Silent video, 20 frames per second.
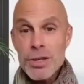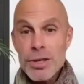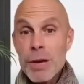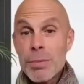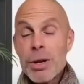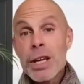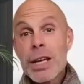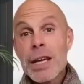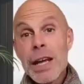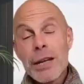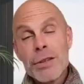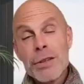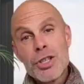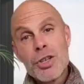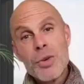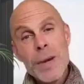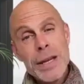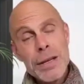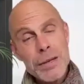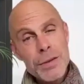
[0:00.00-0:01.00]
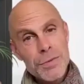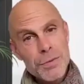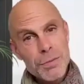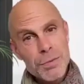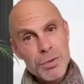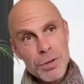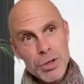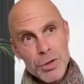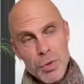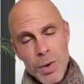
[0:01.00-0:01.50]
so I'm going to count you in
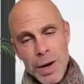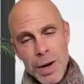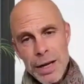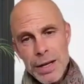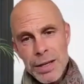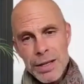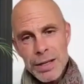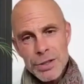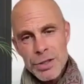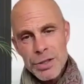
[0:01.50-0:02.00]
from 3 to 1.